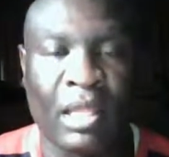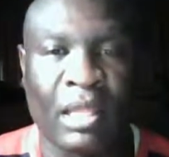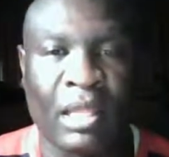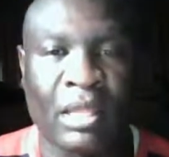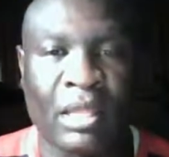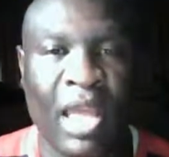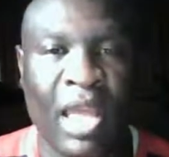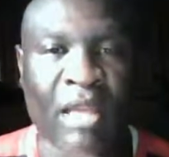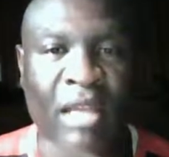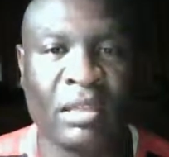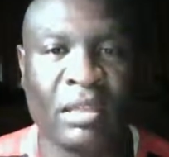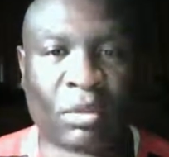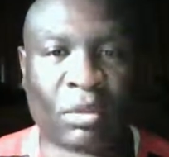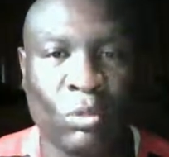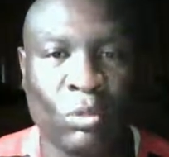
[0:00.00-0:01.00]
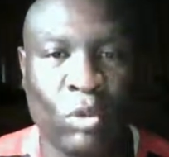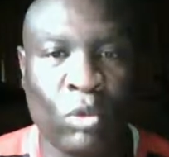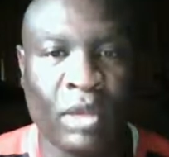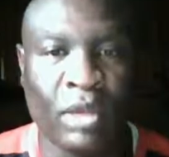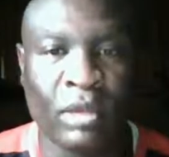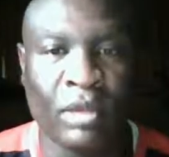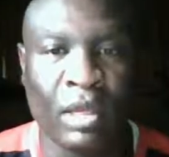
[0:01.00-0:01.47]
that
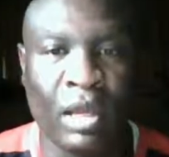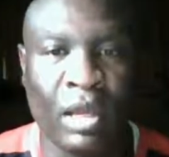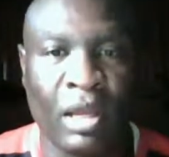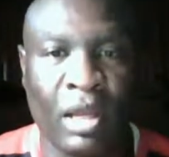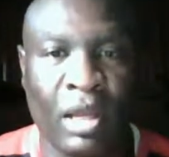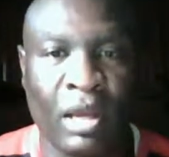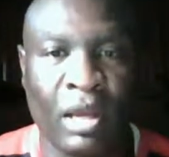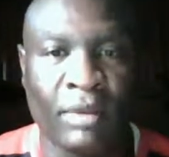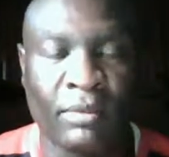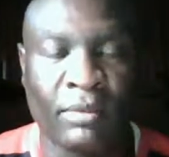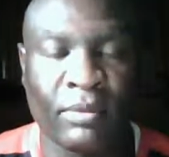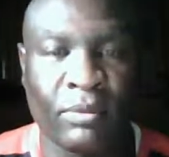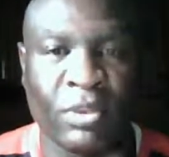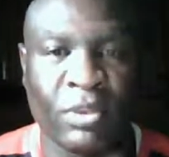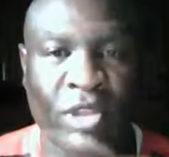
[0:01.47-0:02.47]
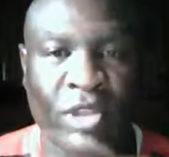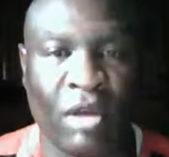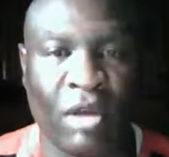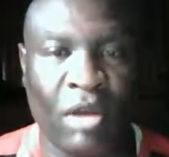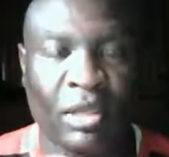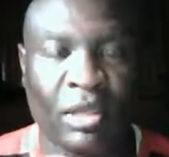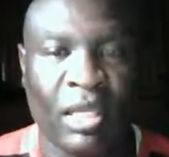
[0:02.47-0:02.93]
would uh,
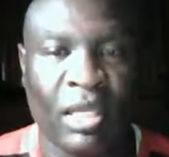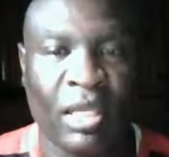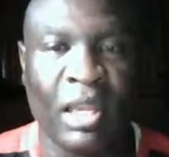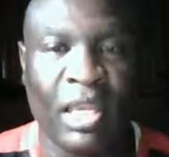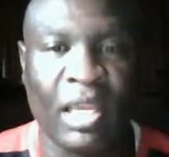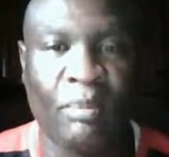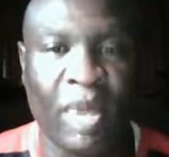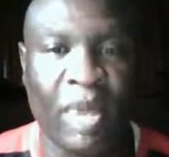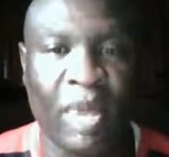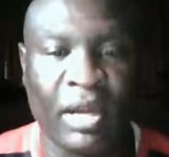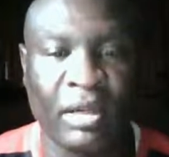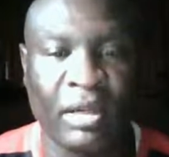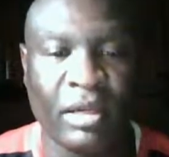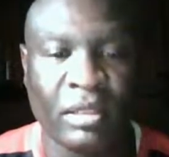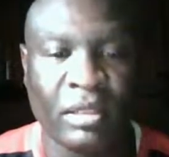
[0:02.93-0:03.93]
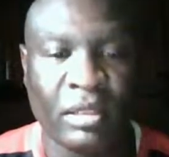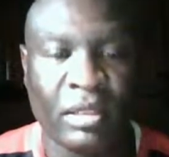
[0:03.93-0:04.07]
result in a better